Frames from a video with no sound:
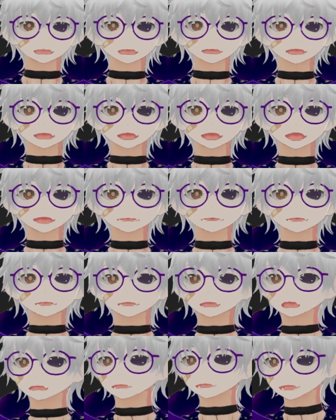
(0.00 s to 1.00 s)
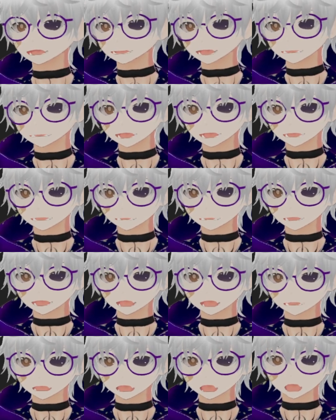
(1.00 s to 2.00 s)
He already has a confirmed
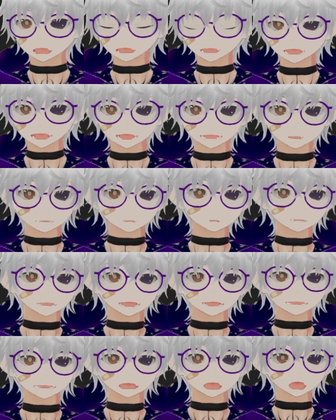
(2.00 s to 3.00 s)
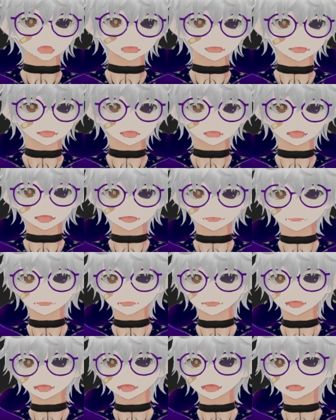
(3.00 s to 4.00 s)
voice, but I just want to talk about
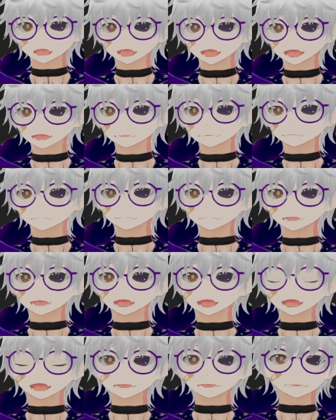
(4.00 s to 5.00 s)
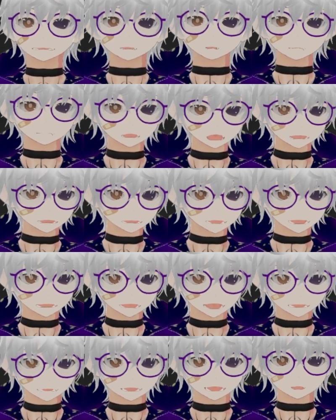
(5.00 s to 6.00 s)
how much I enjoy Rewrite.
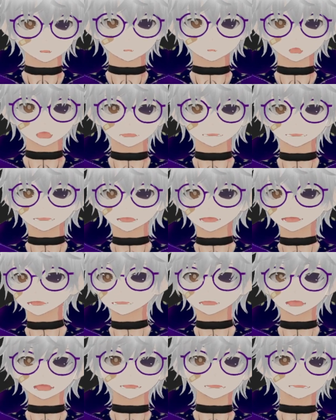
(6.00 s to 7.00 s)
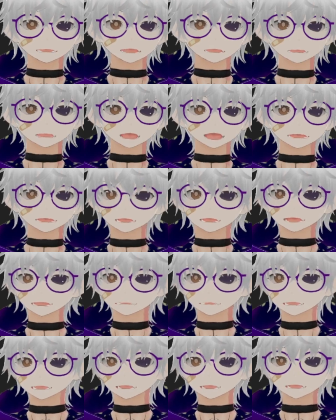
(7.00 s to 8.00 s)
I love him. He's my favorite
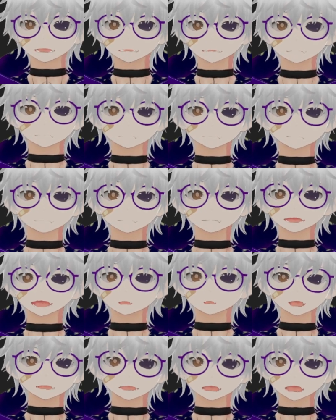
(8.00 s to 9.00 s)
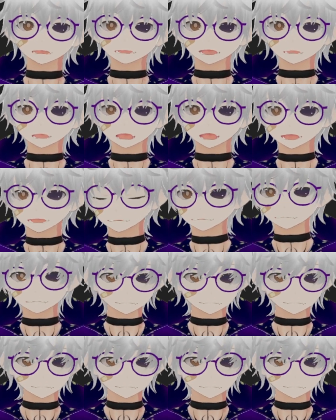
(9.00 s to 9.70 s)
.exe. I love him so much.